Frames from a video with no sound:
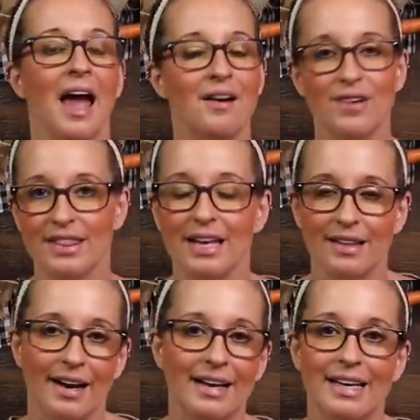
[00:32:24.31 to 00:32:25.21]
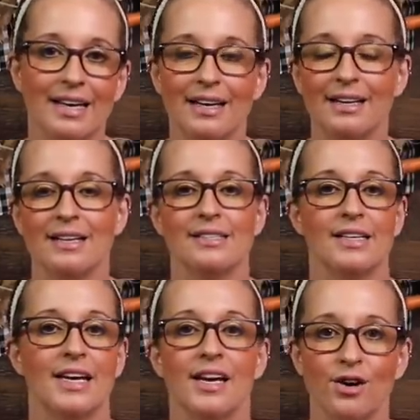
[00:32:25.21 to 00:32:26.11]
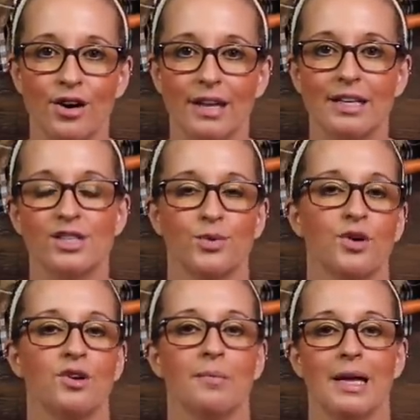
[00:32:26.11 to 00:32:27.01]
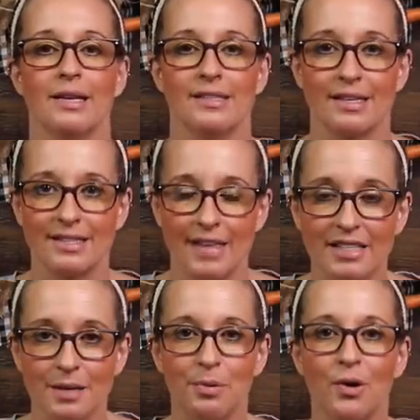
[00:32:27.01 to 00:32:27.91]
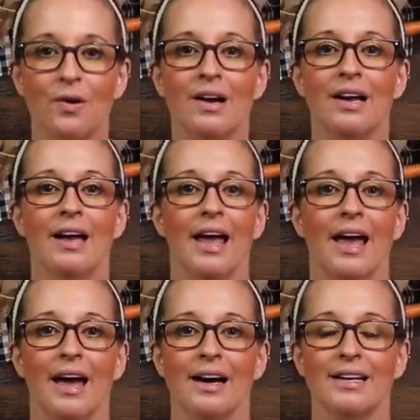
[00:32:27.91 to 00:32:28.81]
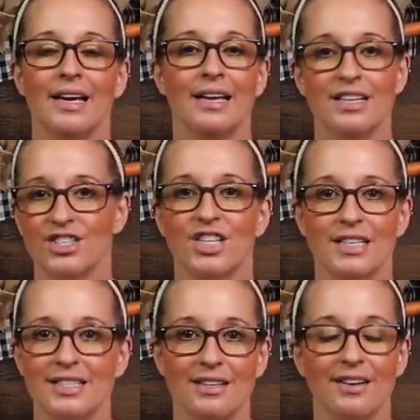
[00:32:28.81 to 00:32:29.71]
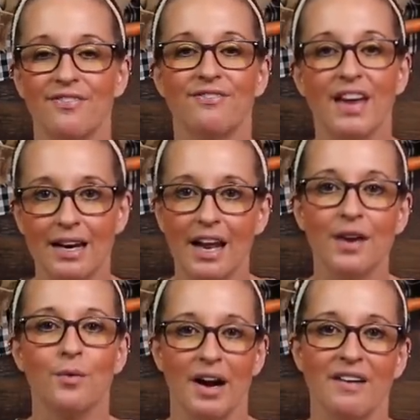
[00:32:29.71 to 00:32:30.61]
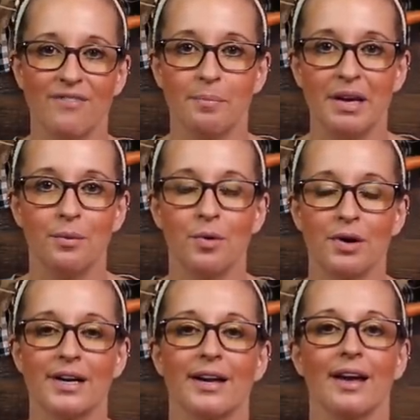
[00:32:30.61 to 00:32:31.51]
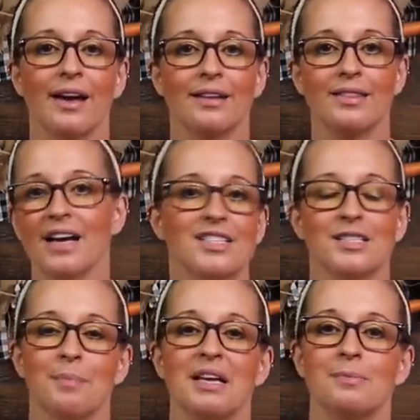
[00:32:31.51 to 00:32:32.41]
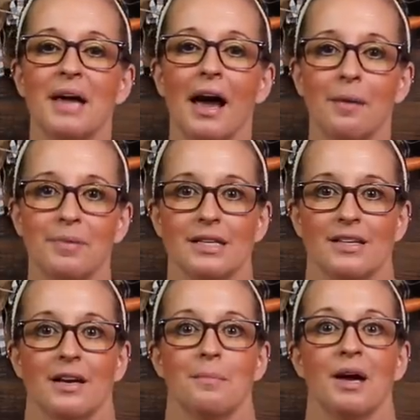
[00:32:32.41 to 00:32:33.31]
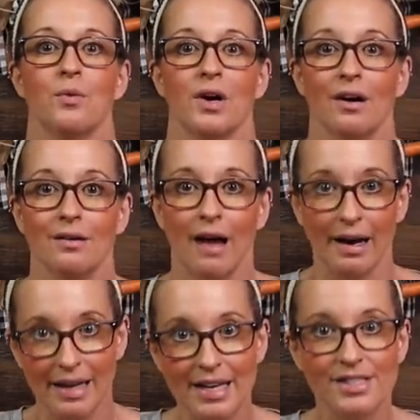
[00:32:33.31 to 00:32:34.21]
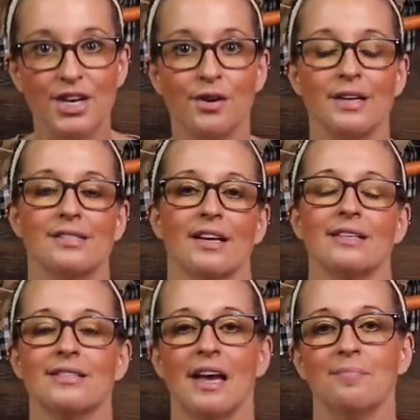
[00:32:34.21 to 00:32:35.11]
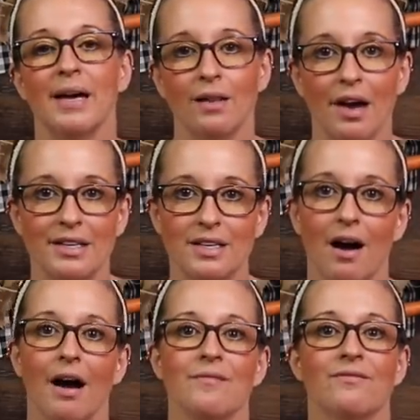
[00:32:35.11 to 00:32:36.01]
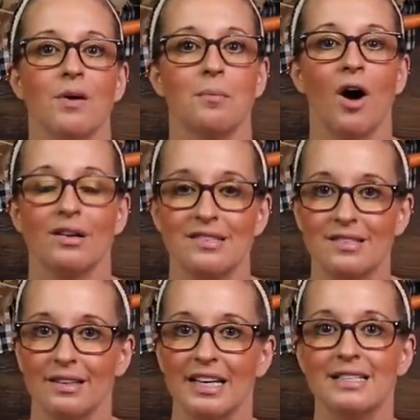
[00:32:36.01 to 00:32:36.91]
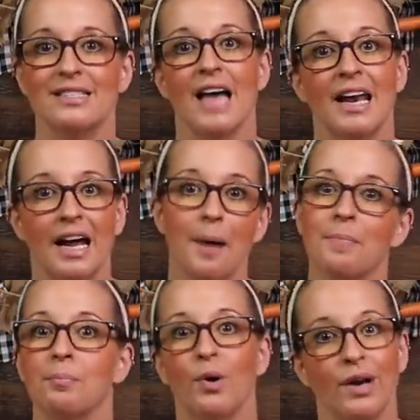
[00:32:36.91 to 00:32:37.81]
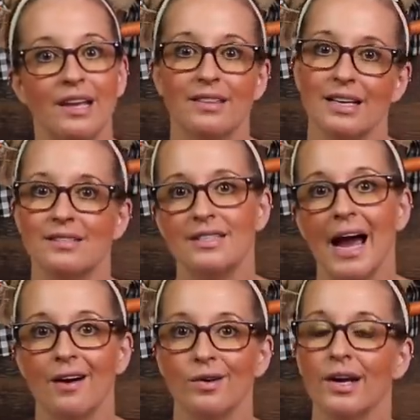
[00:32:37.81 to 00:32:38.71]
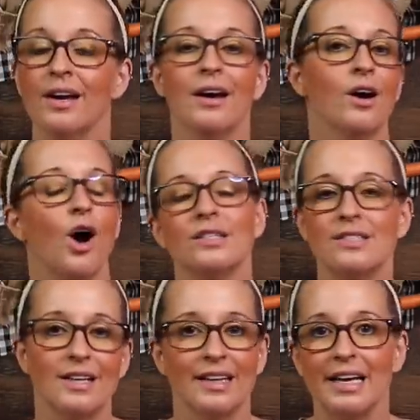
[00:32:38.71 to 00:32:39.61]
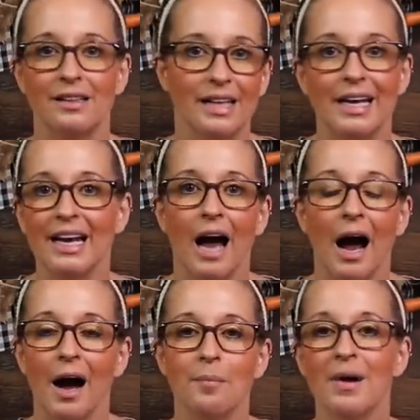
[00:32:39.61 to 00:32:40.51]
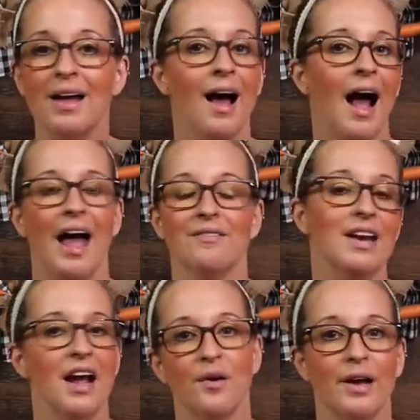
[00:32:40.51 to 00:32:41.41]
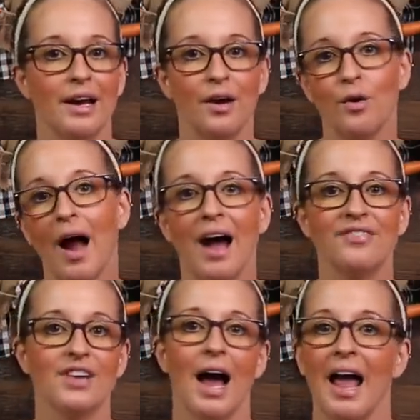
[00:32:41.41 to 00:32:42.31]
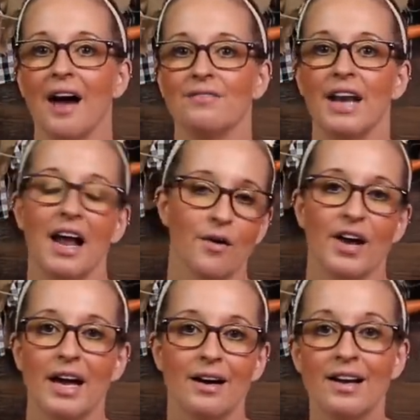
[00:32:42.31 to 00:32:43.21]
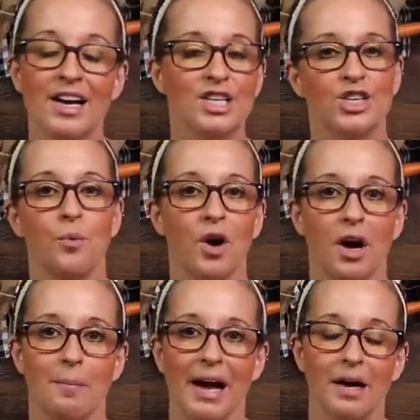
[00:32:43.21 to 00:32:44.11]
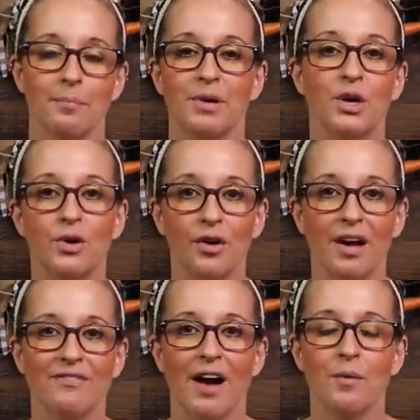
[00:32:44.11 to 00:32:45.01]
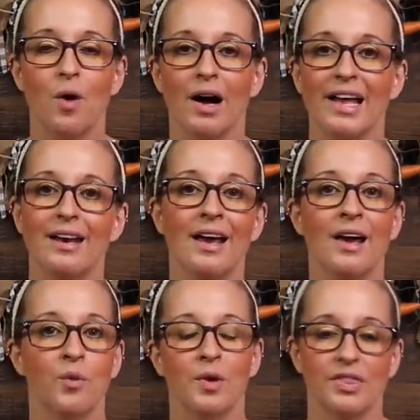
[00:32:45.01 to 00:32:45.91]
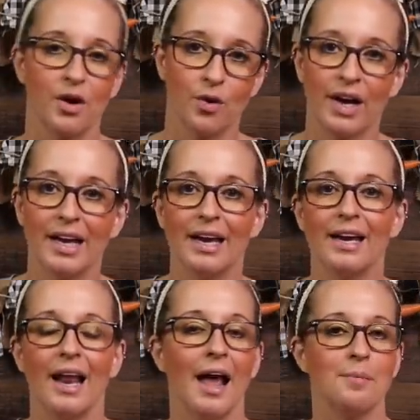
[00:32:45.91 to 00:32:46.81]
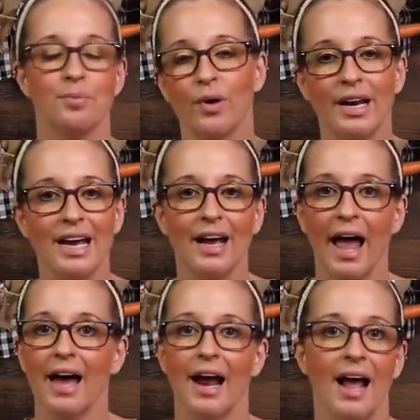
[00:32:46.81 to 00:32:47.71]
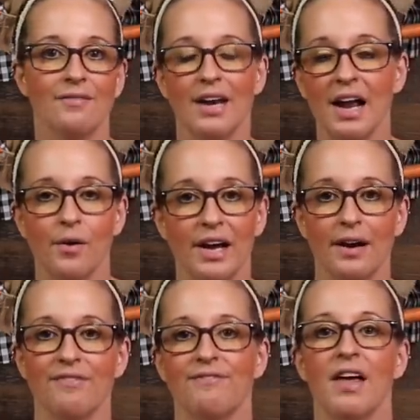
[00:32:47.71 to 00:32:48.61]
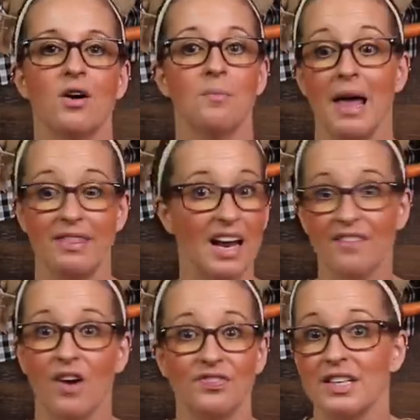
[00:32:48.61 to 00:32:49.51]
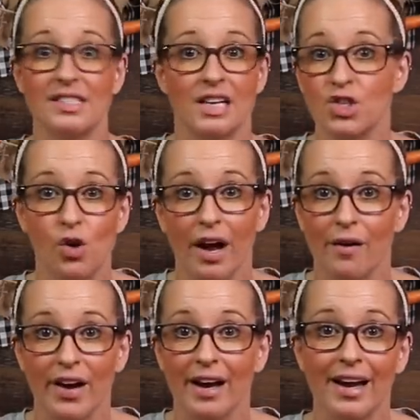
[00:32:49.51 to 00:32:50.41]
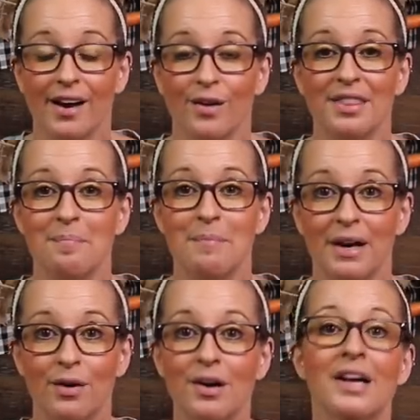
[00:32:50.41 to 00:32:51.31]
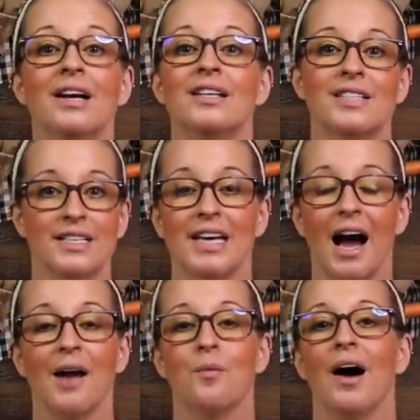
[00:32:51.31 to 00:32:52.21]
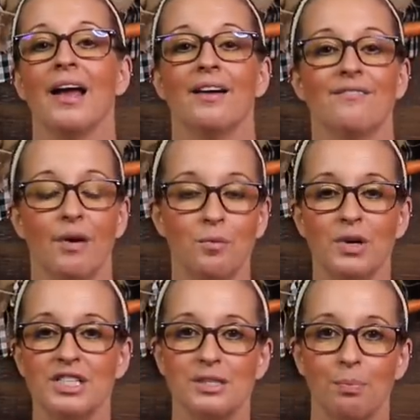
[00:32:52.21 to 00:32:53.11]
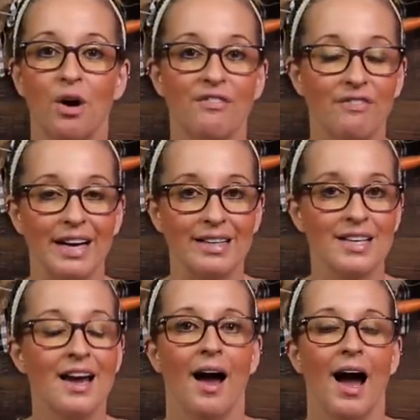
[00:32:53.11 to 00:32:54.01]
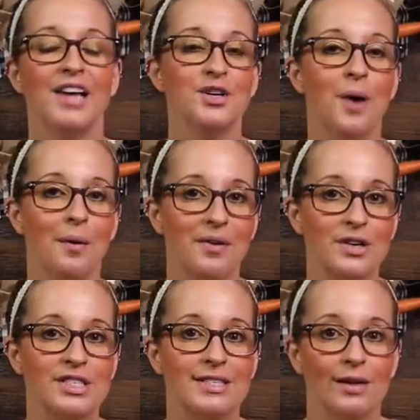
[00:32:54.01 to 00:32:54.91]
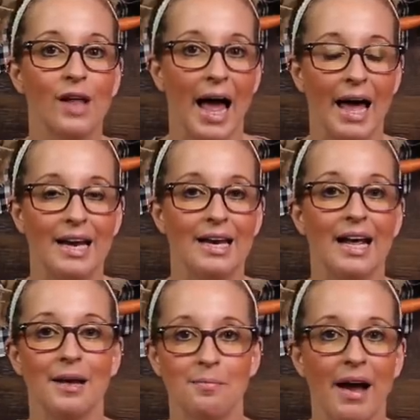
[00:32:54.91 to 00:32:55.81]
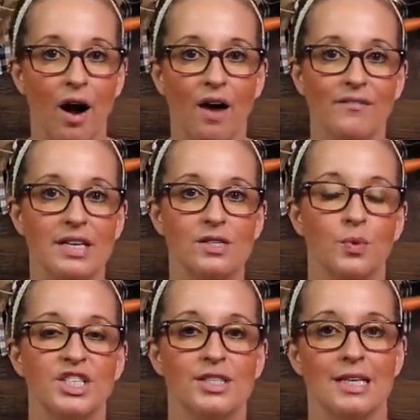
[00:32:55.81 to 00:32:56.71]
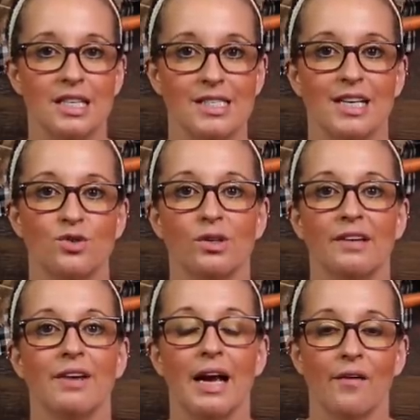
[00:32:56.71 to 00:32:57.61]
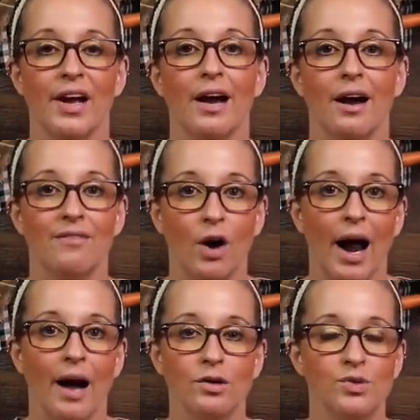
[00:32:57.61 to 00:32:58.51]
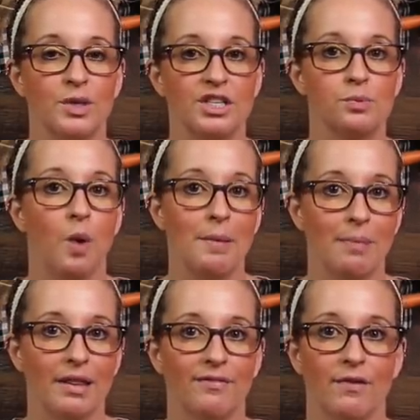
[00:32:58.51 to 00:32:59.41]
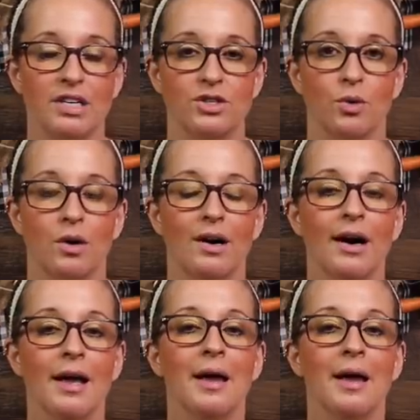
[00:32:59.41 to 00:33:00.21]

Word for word: Everything that I need is here in this room. It is accessible and it is just fit and ready for me to work and that just makes me happy. It's gonna make work a lot easier. It's gonna save me a lot of time from constantly setting up and putting things down, constantly cleaning up. I have an area to craft. I have an area to work on my computer if I want with the Cricut and printing and I have an area to film and then I've got the central area here in the middle to DIY and film which is perfect. I do, however, still edit in my office, which is in the central living area of our house, which is right by the front door.